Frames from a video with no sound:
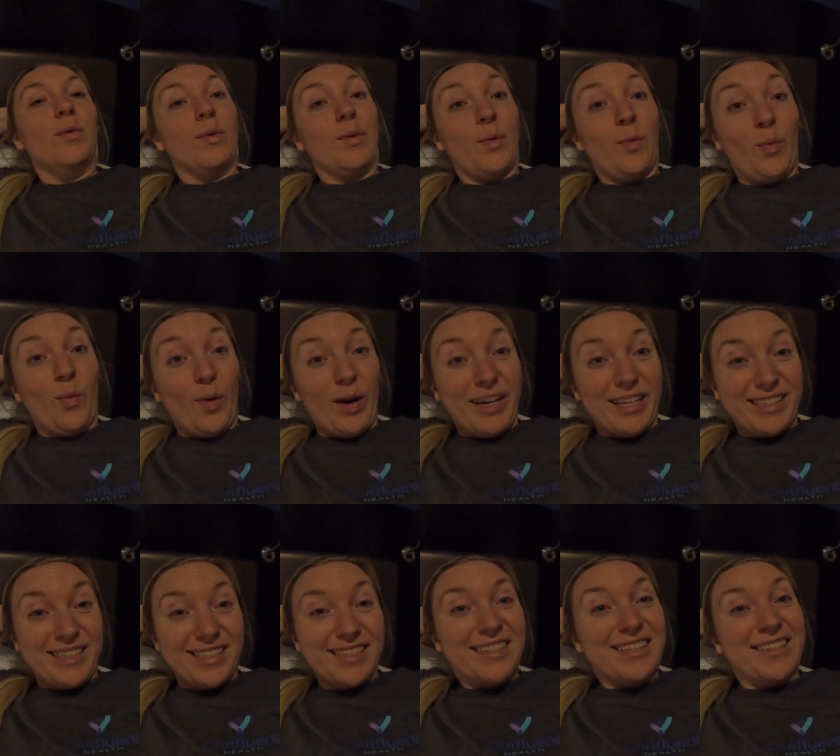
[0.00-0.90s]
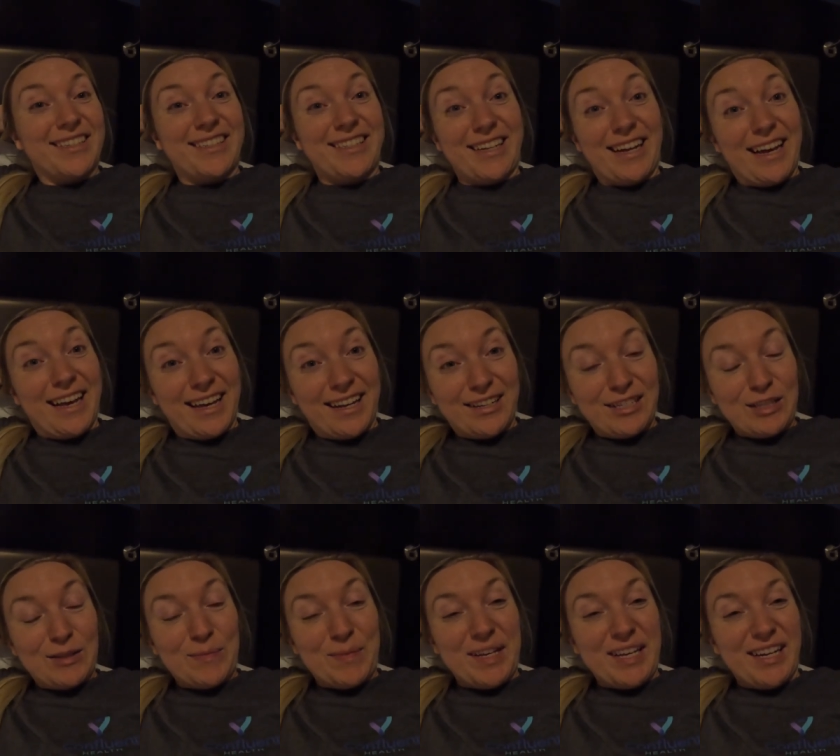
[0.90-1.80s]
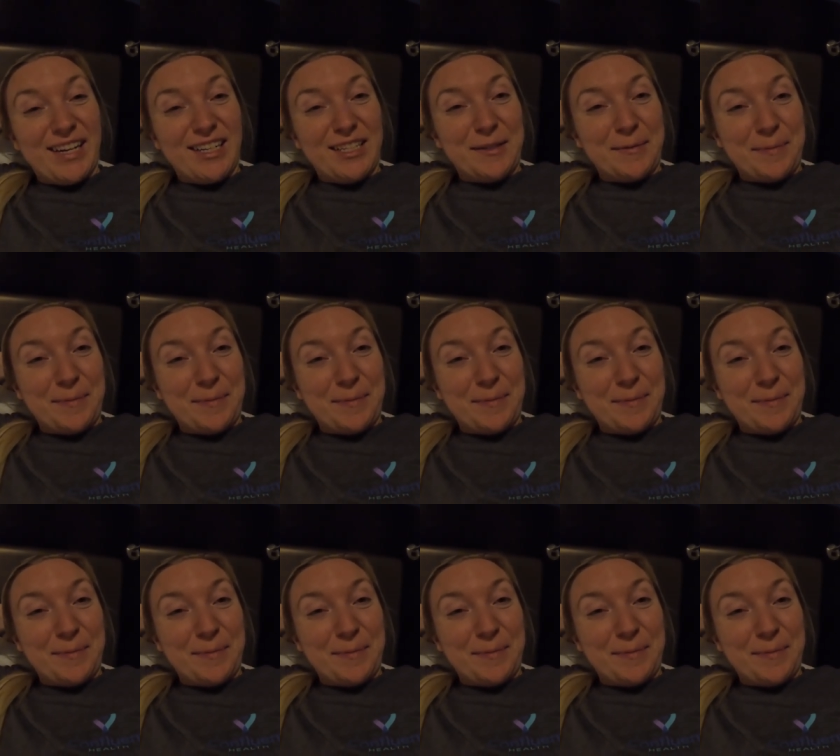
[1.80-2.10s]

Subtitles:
Well, what a day it has been.